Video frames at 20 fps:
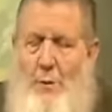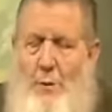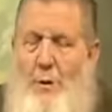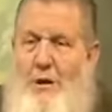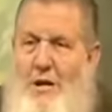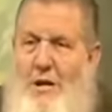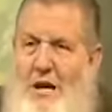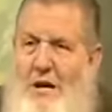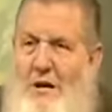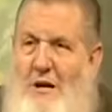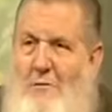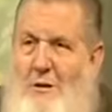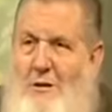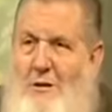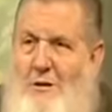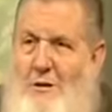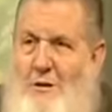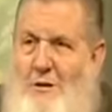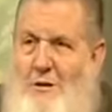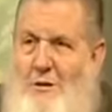One day he
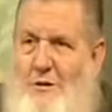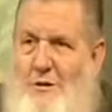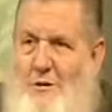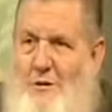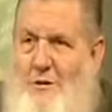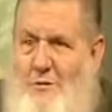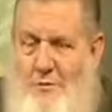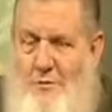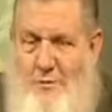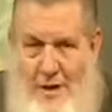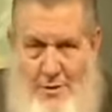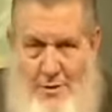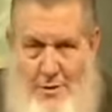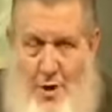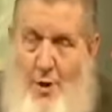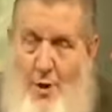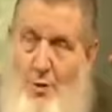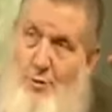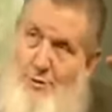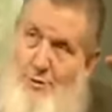went to my
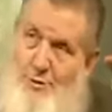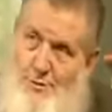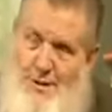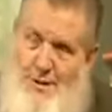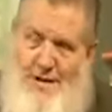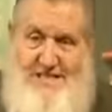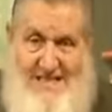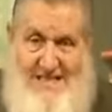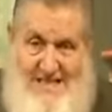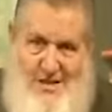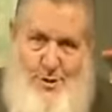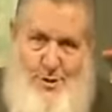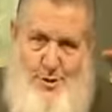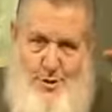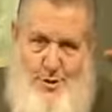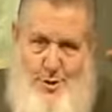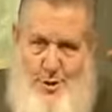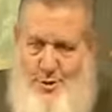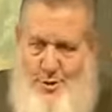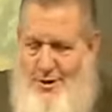daughter, who was about six
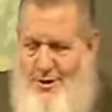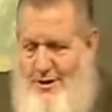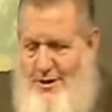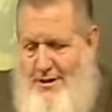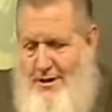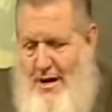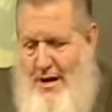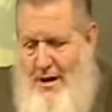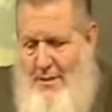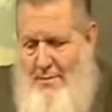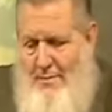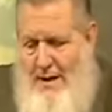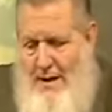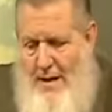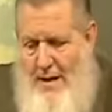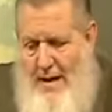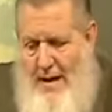years old at the time,